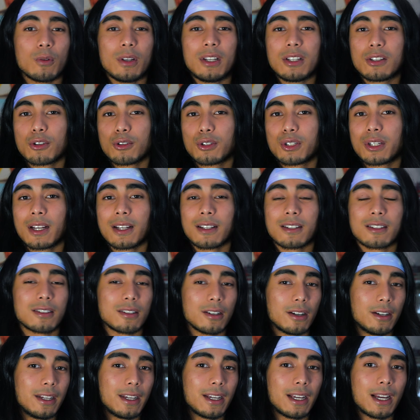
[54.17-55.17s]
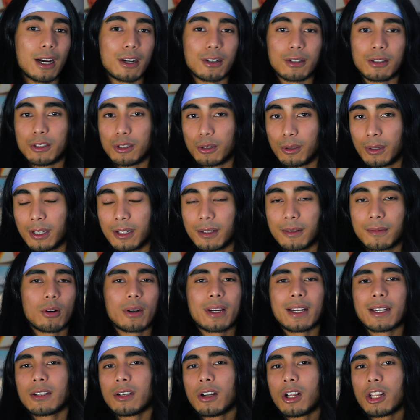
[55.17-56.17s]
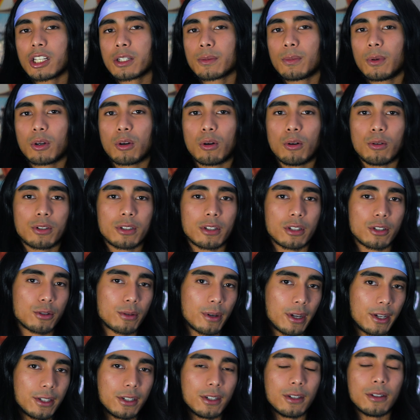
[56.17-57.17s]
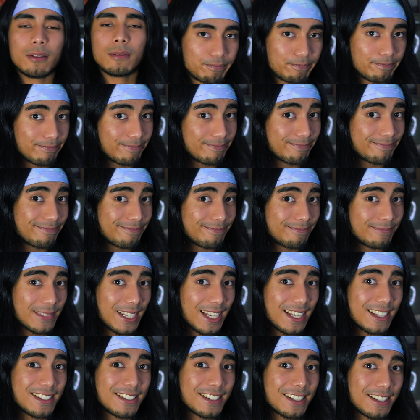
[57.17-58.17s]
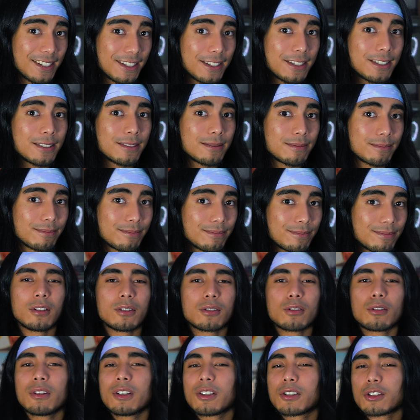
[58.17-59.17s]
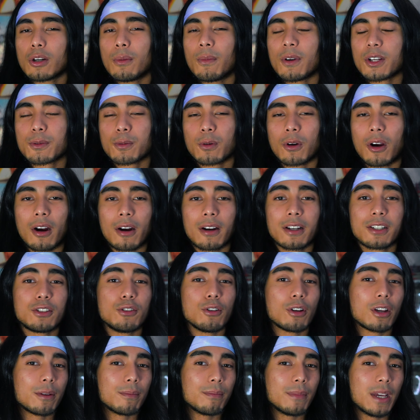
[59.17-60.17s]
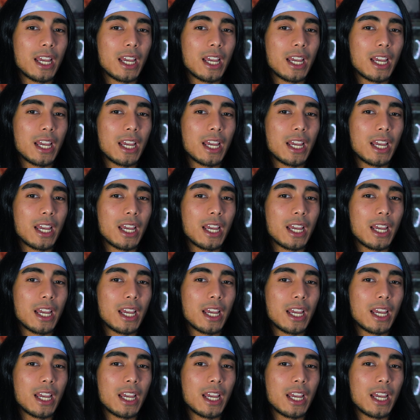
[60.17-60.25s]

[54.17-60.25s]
researching and studying how to do it, or get a knowledgeable coach to train you. Hint, hint. There's only so much progress you can